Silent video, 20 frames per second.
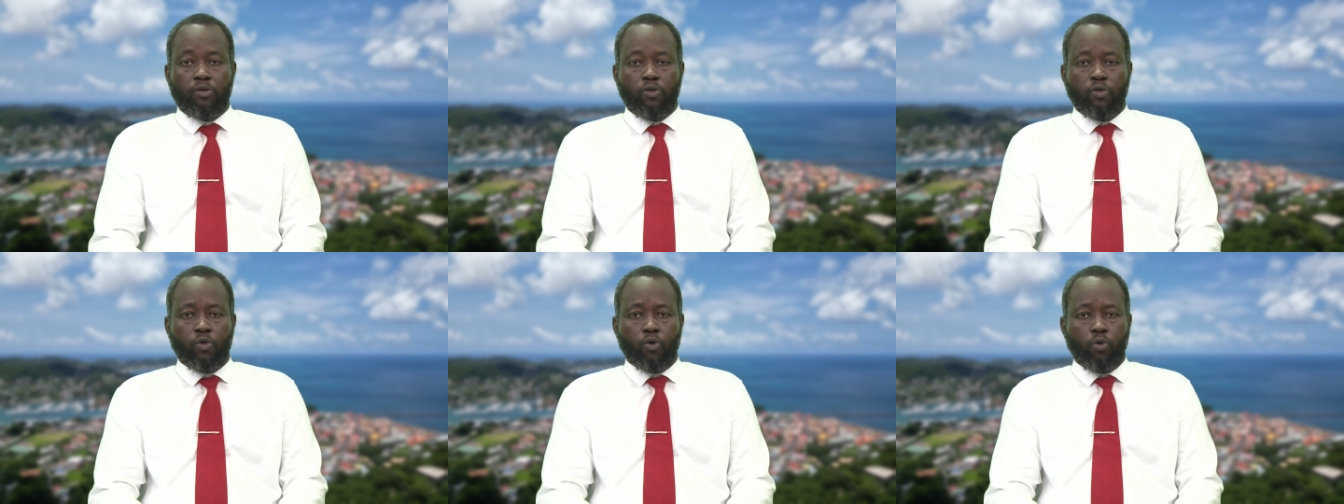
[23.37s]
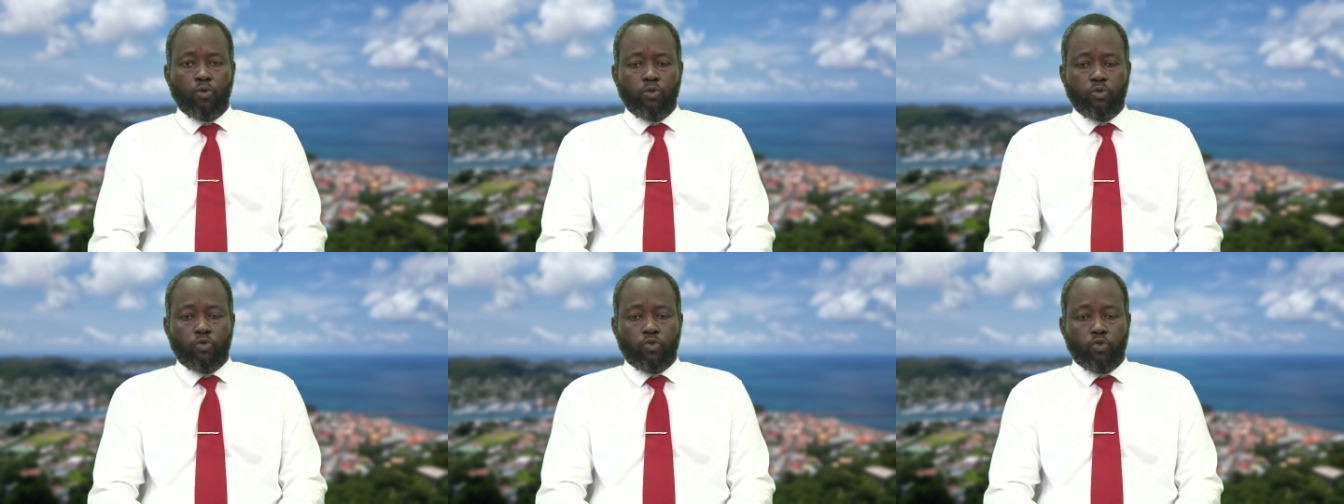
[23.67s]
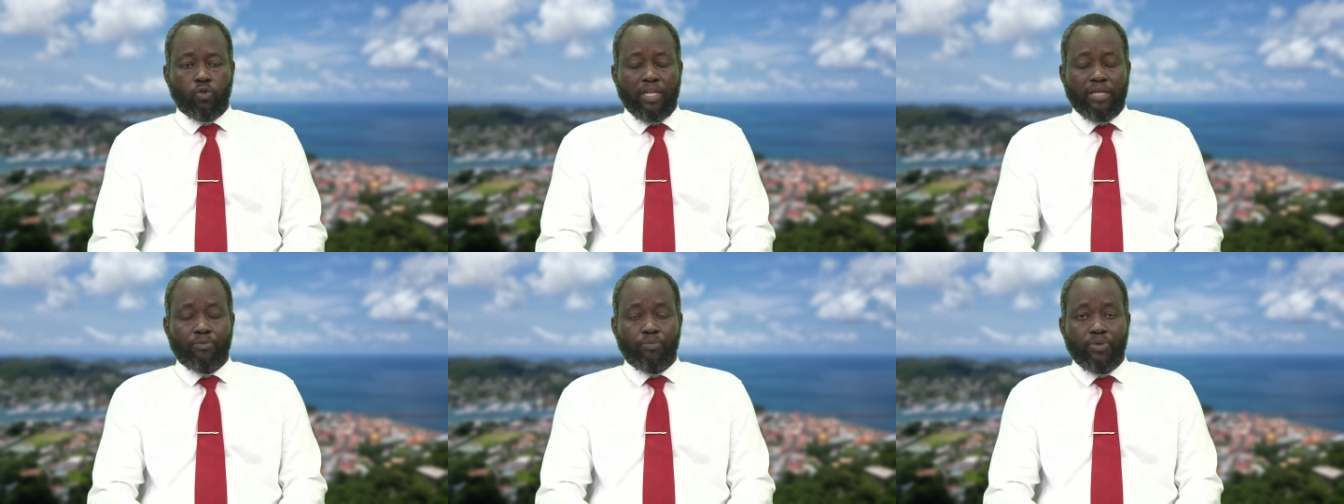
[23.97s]
you know,
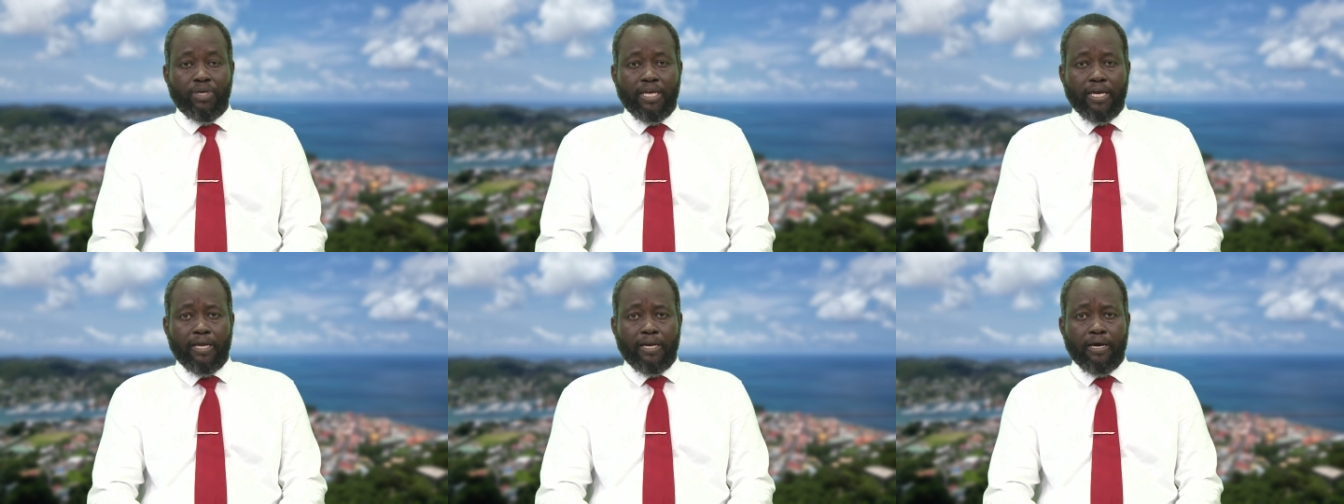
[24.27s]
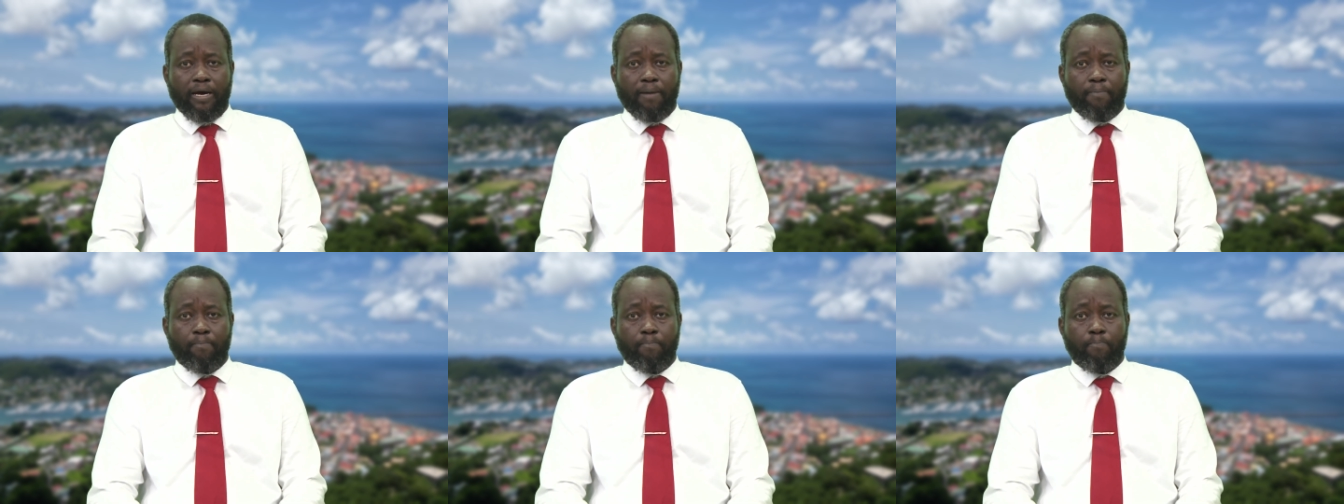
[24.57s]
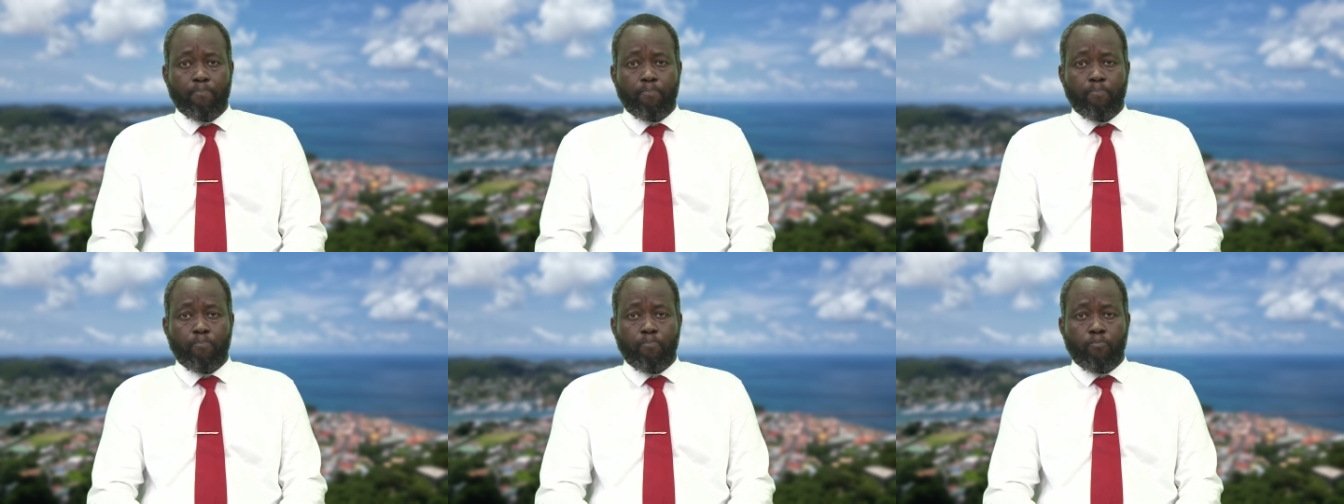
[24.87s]
so that we
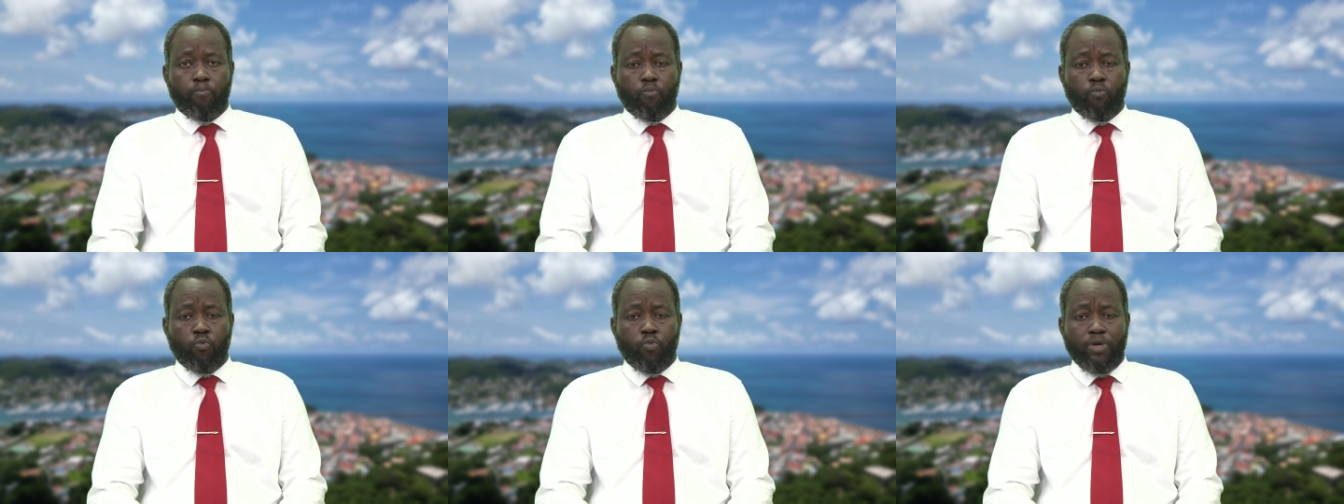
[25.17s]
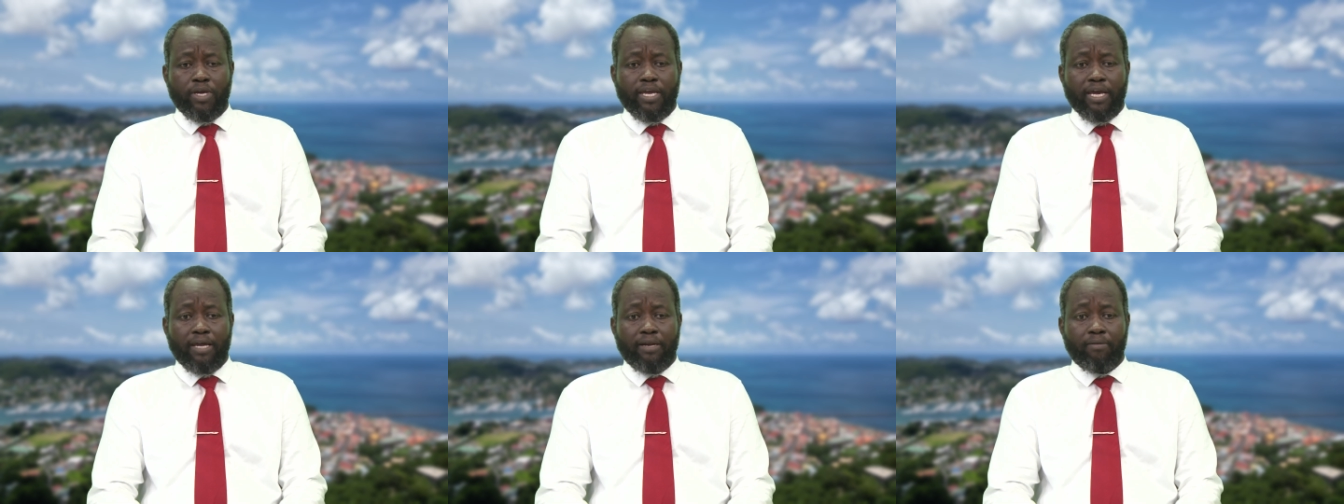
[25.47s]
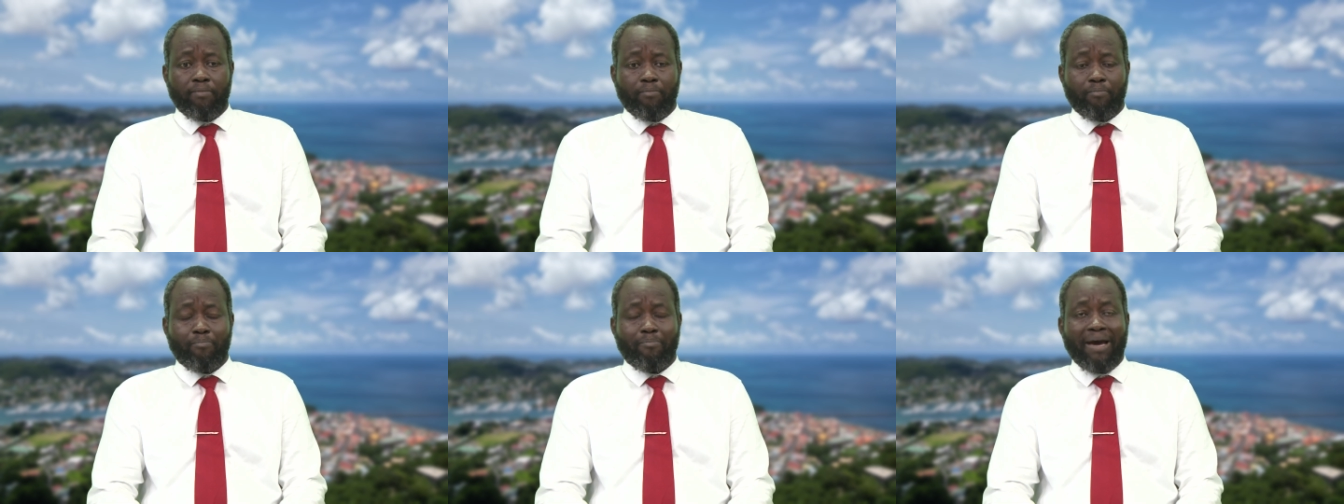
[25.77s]

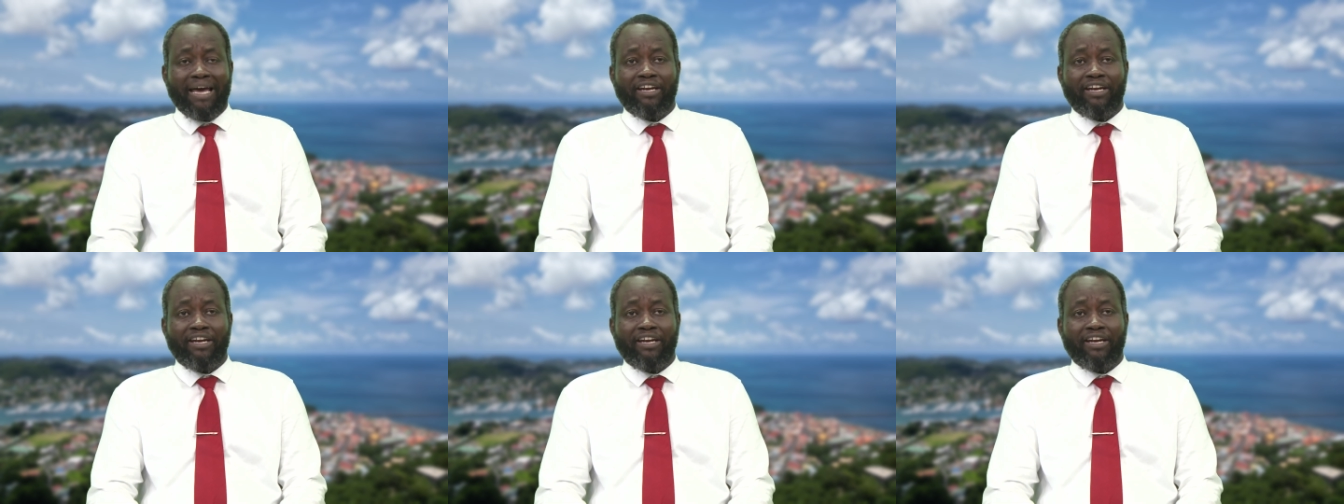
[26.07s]
can